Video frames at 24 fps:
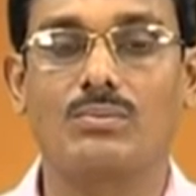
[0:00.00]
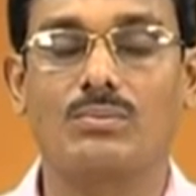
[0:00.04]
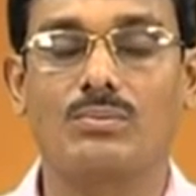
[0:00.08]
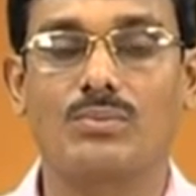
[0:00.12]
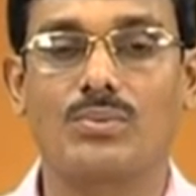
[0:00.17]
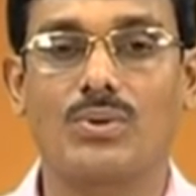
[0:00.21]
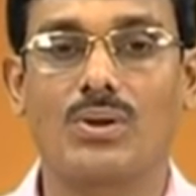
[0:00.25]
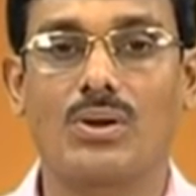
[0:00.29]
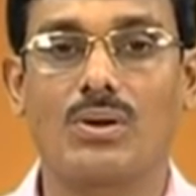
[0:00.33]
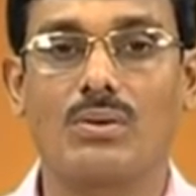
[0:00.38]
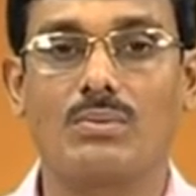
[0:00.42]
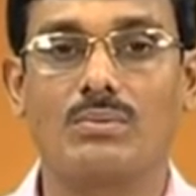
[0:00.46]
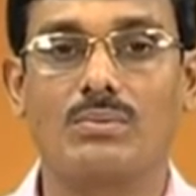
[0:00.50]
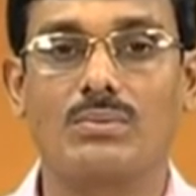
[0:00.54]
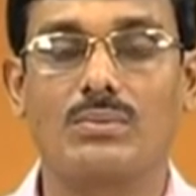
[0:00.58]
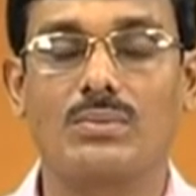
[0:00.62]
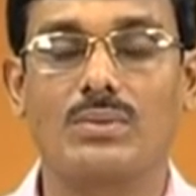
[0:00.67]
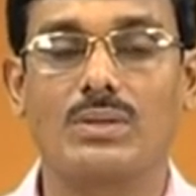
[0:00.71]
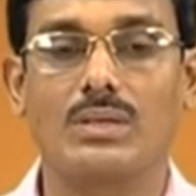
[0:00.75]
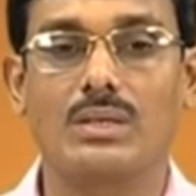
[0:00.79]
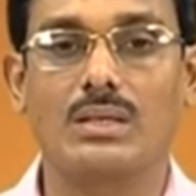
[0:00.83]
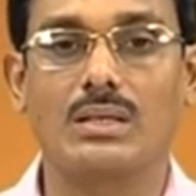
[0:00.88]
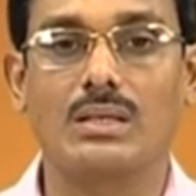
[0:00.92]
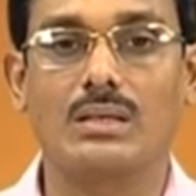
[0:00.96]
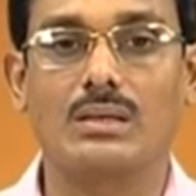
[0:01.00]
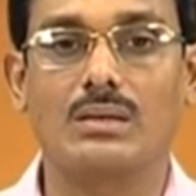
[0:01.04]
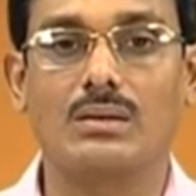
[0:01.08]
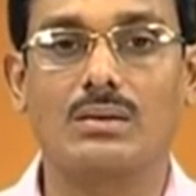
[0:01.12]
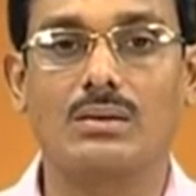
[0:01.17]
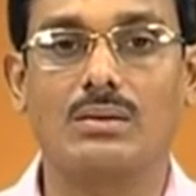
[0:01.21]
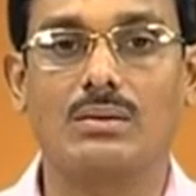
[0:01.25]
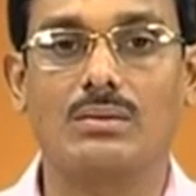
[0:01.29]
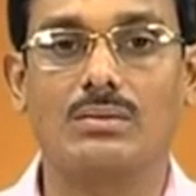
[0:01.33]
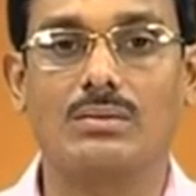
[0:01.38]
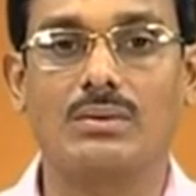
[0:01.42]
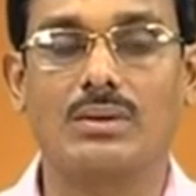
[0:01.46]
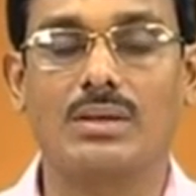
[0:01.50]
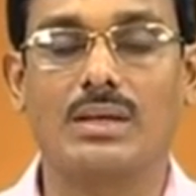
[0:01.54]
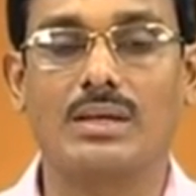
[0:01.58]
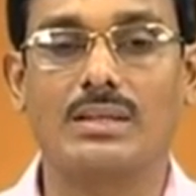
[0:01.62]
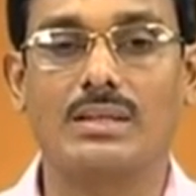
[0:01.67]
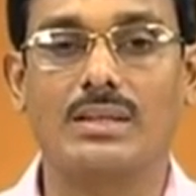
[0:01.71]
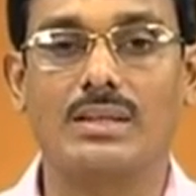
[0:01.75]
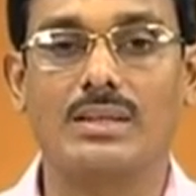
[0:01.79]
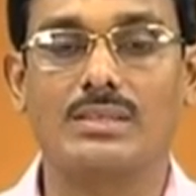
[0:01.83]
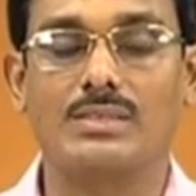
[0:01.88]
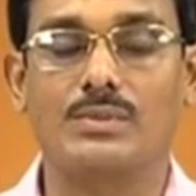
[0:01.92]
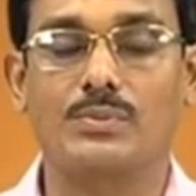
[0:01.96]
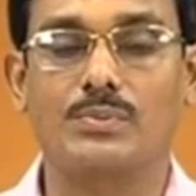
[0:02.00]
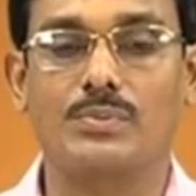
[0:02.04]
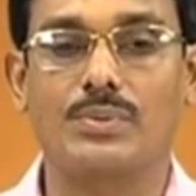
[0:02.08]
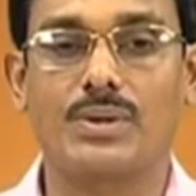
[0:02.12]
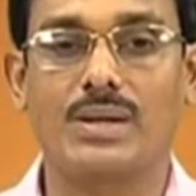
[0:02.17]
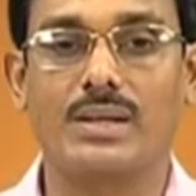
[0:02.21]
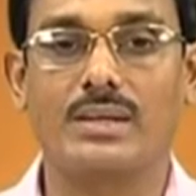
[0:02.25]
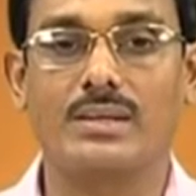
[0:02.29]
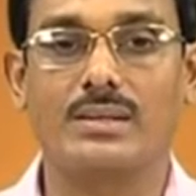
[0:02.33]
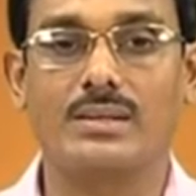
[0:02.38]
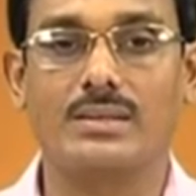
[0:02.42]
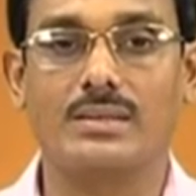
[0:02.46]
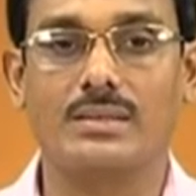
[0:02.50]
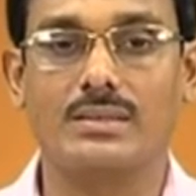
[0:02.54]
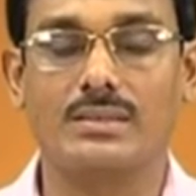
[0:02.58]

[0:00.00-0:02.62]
from getting spread